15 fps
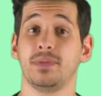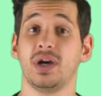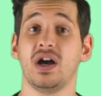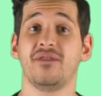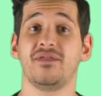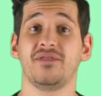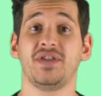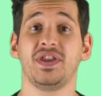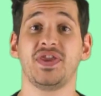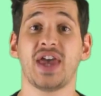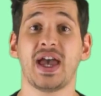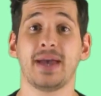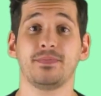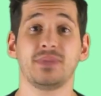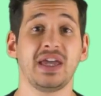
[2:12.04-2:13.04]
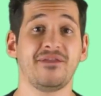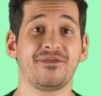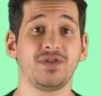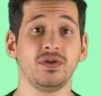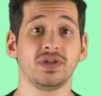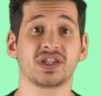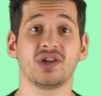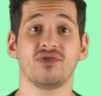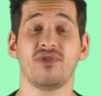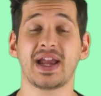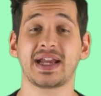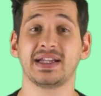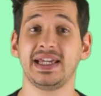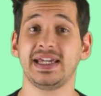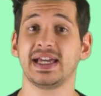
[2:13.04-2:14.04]
But other than that, if used
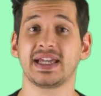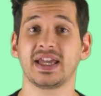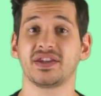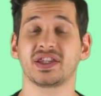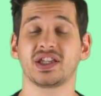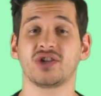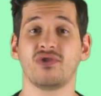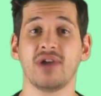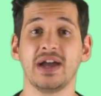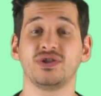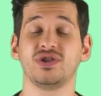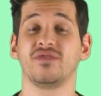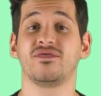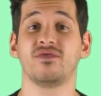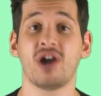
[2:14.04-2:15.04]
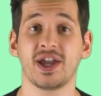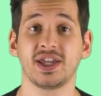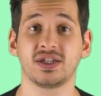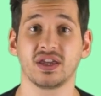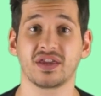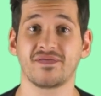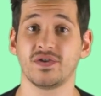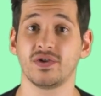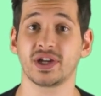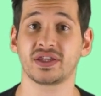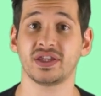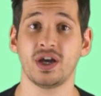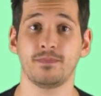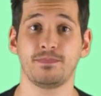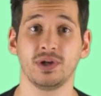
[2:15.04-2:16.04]
correctly against a crowd of rioters, for
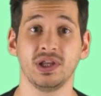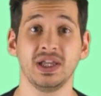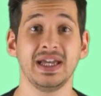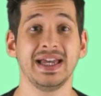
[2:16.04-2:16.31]
example,